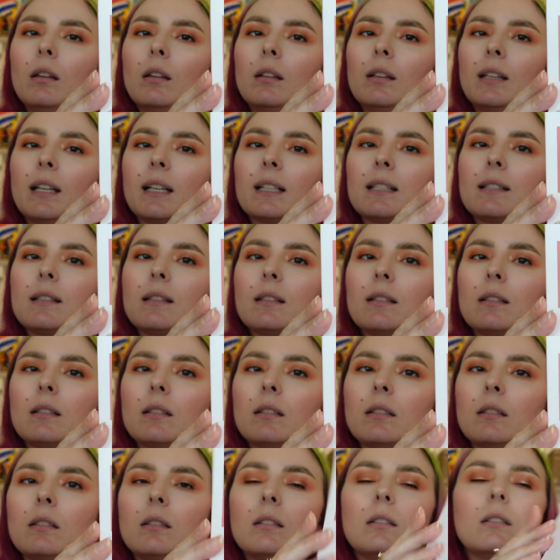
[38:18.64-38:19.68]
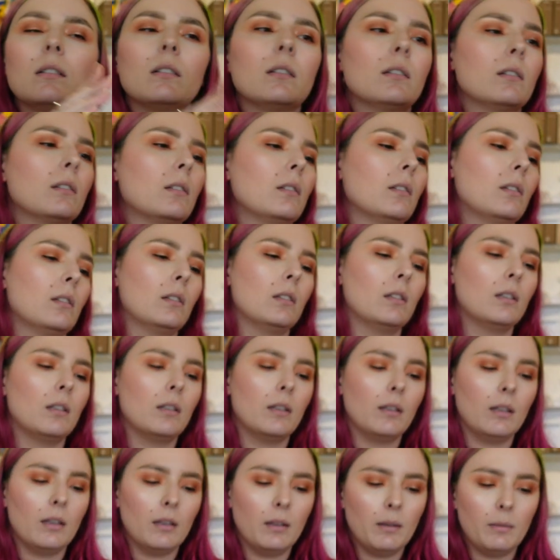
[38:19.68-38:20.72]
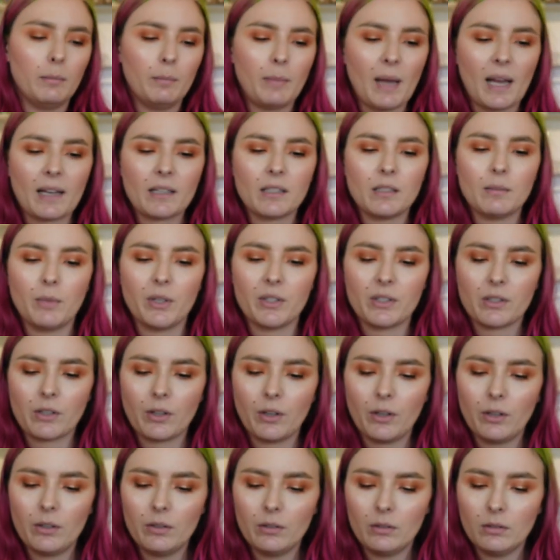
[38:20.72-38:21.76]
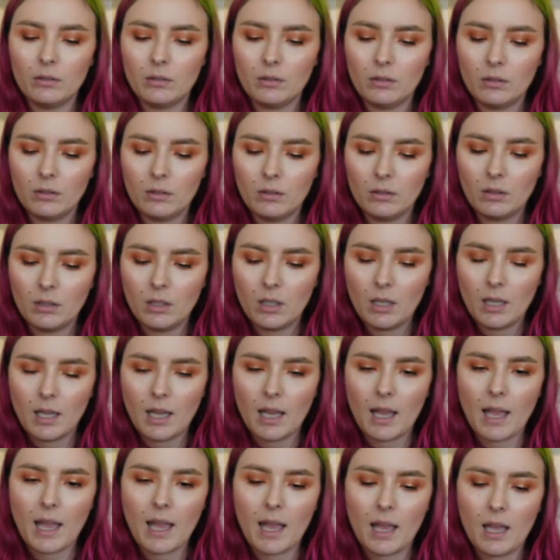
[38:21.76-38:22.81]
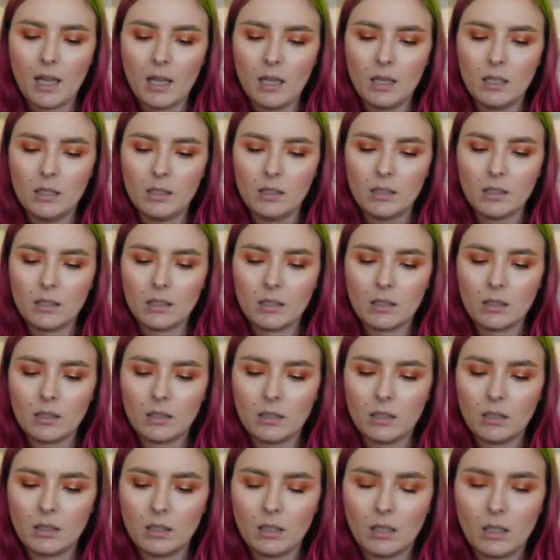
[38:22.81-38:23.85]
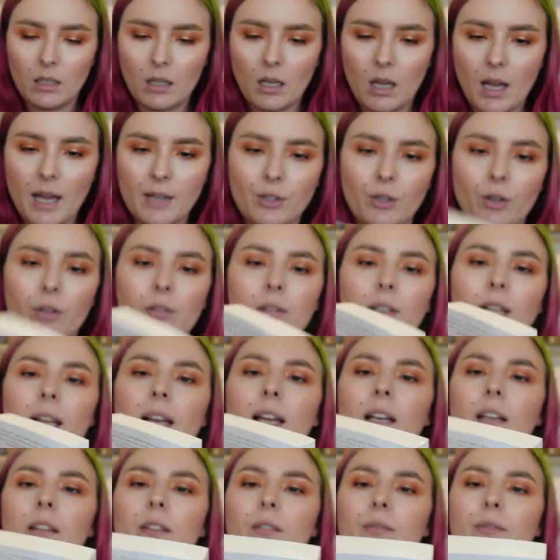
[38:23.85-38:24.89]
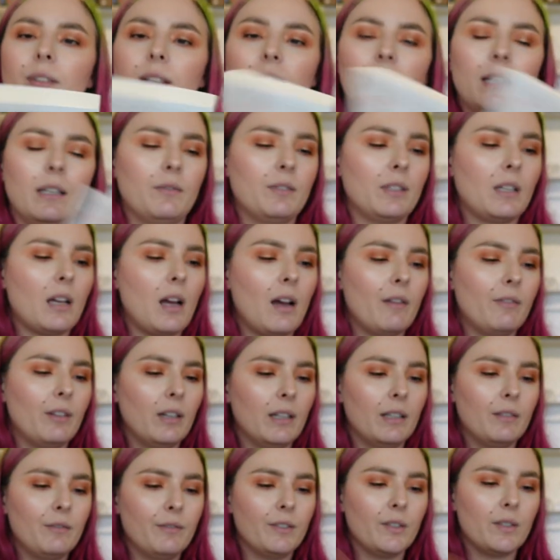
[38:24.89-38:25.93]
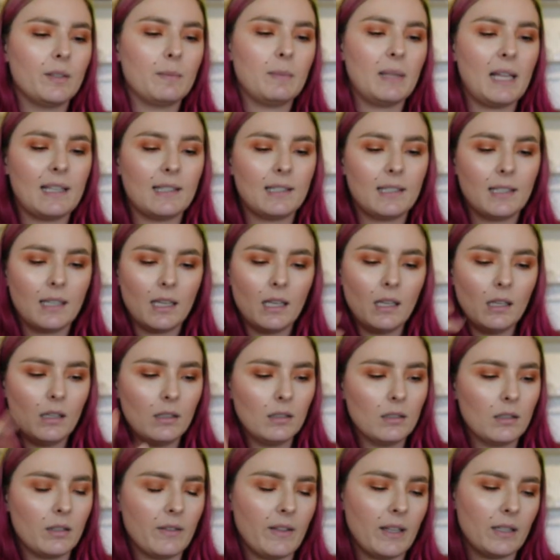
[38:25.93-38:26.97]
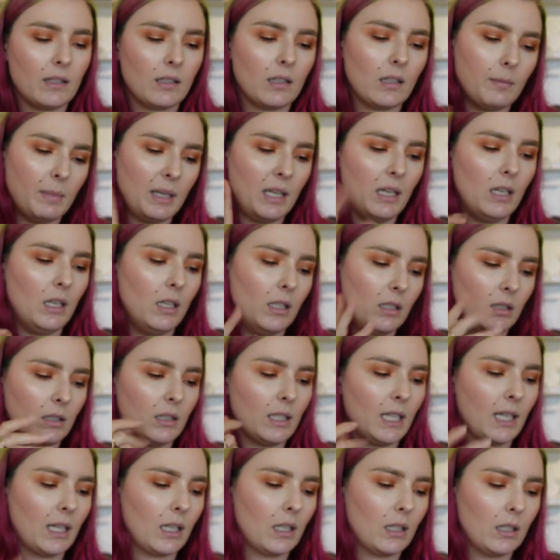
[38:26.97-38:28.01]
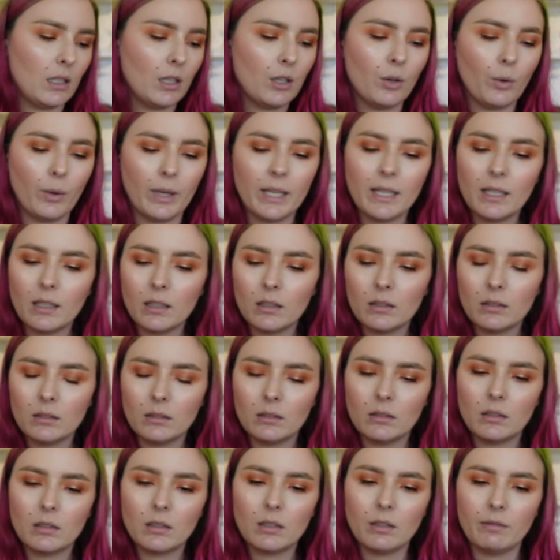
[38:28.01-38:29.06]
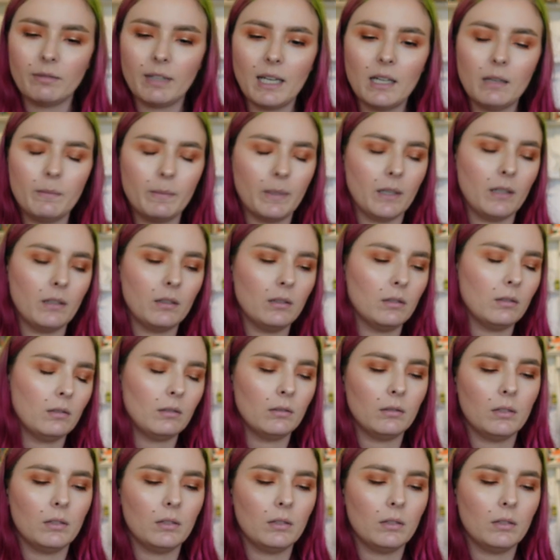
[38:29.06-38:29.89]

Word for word: Next, back to Moscow. And I don't like the feeling of the cover. It feels plasticky, so that's gonna be like annoying to read, but